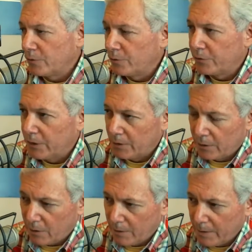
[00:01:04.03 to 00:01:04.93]
who
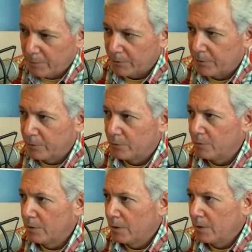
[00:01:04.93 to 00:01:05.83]
still are able
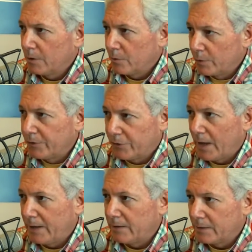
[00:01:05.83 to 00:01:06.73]
to
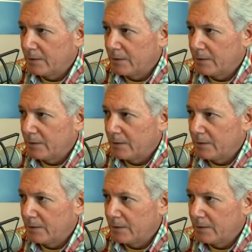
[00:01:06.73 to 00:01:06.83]
recite